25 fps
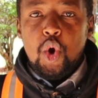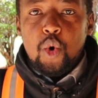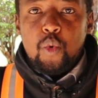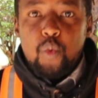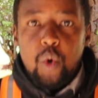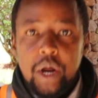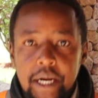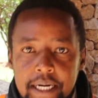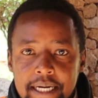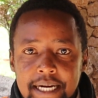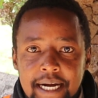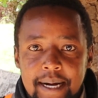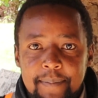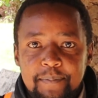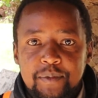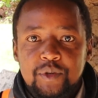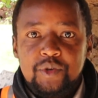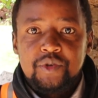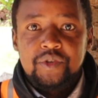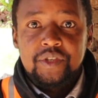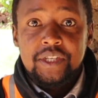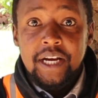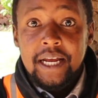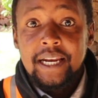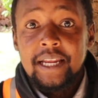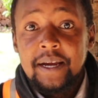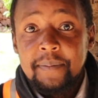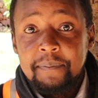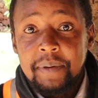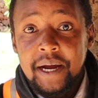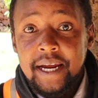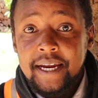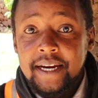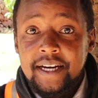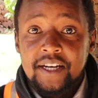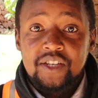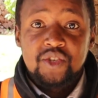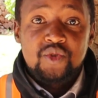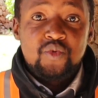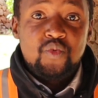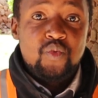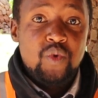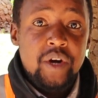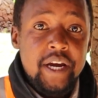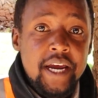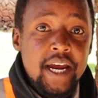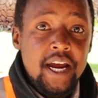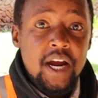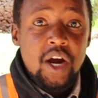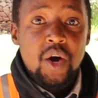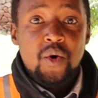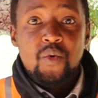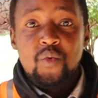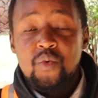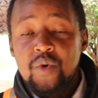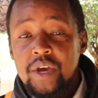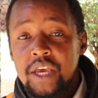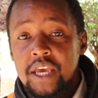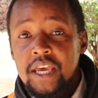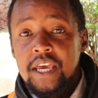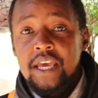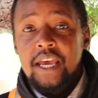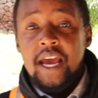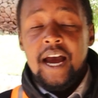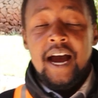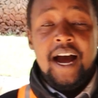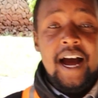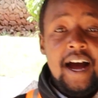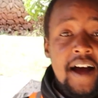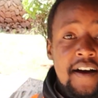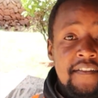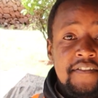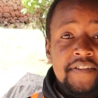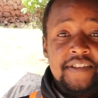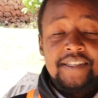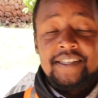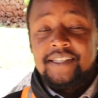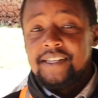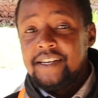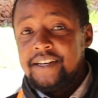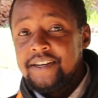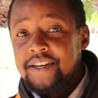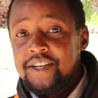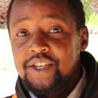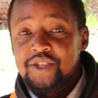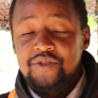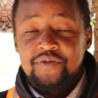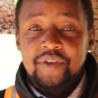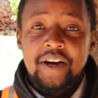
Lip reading: Welcome to Sterling Bikers, where we have serious